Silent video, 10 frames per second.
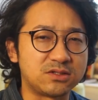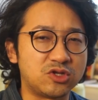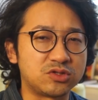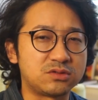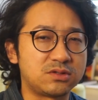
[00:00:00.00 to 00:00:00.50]

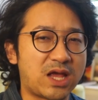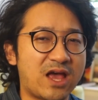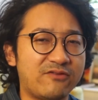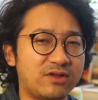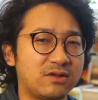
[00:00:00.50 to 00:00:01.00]
not
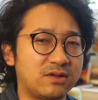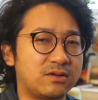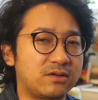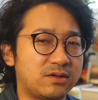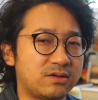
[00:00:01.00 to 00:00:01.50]
having
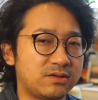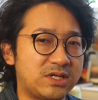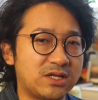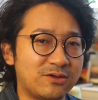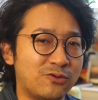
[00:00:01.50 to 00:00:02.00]

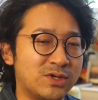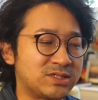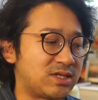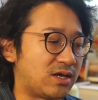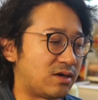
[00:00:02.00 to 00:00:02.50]
dealing
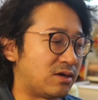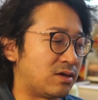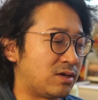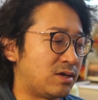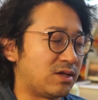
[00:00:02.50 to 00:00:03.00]
with
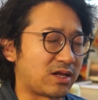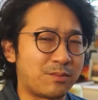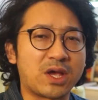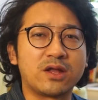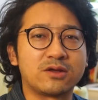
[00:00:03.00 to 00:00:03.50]
like
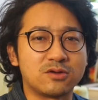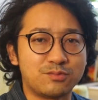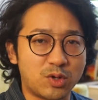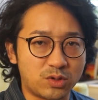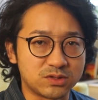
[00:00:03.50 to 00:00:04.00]
mechanical
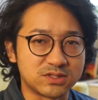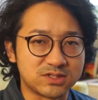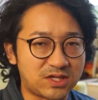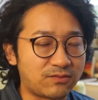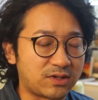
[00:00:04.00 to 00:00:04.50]
buttons and
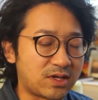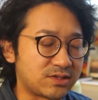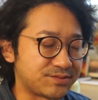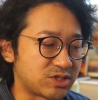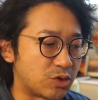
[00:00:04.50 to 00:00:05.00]
stuff like that.
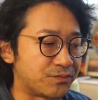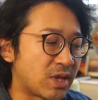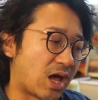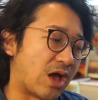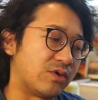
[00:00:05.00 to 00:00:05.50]
So
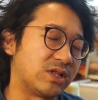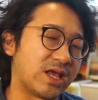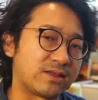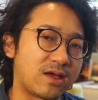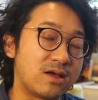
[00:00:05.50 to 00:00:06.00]
I really
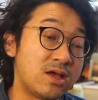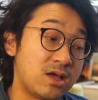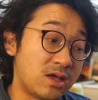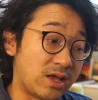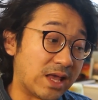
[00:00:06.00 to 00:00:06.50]
like that.
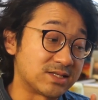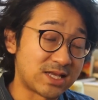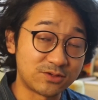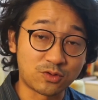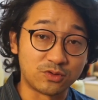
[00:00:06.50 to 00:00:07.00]
And
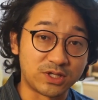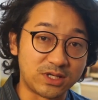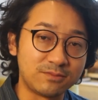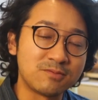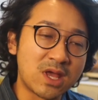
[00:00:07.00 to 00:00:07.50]
sound
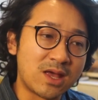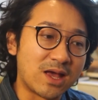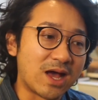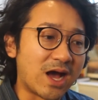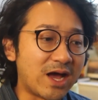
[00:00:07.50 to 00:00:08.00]
quality,
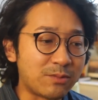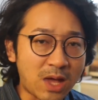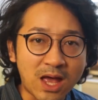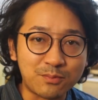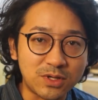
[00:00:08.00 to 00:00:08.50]
I'm
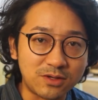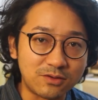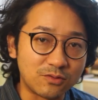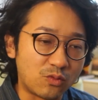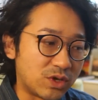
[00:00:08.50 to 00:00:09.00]

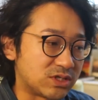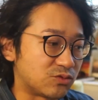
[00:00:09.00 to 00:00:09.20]
happy with